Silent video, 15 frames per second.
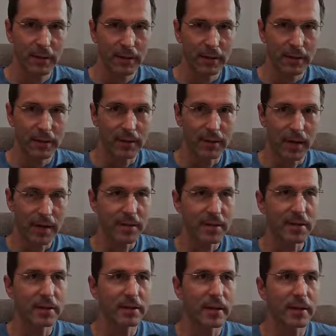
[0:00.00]
I
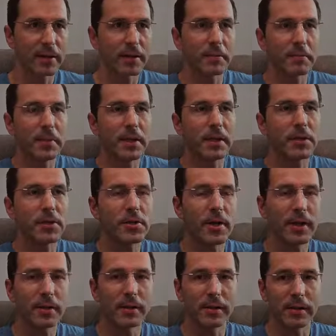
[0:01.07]
think that the mini
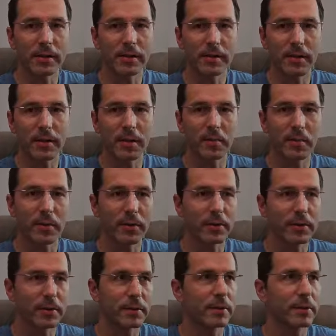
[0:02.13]
chat is
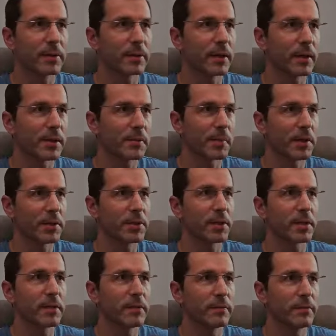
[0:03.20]
important,
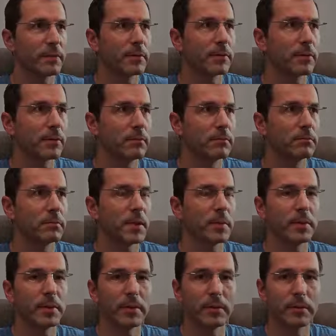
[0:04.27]
especially if you
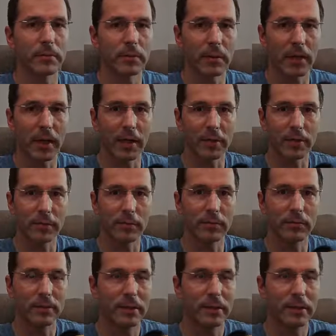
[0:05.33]
maybe would like to